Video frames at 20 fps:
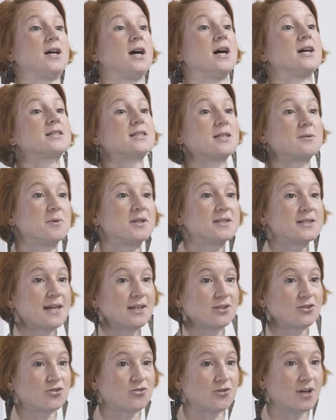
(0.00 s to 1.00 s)

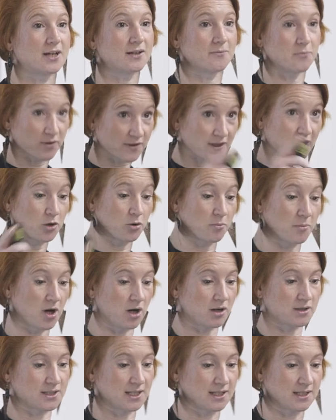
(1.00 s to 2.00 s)
customer-centric within your
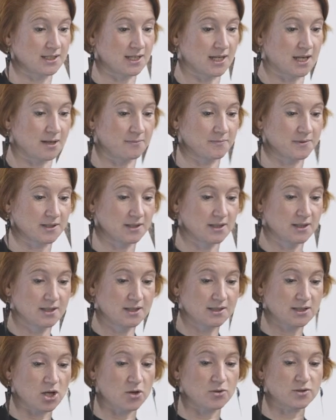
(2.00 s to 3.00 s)
marketing teams.
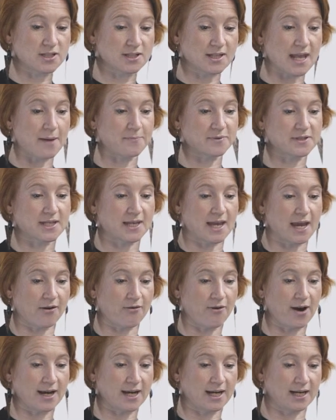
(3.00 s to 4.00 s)
So steps to get
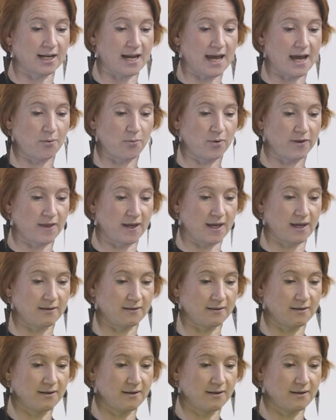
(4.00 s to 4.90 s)
cracking now with it.